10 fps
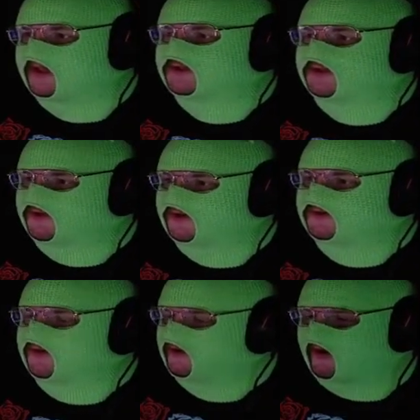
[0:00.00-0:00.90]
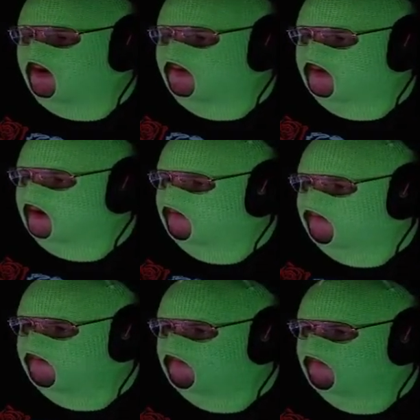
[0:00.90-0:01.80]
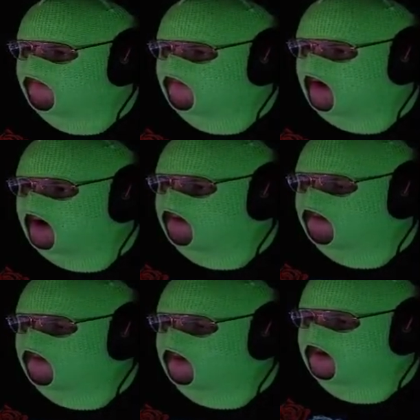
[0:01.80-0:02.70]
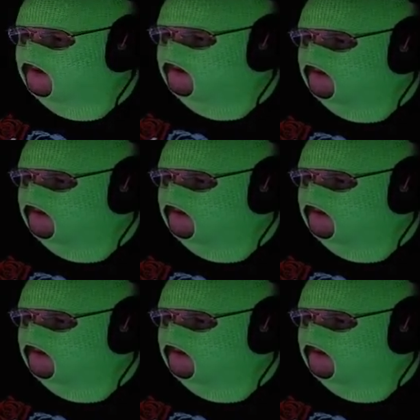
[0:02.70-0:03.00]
it's good to know that I've found one.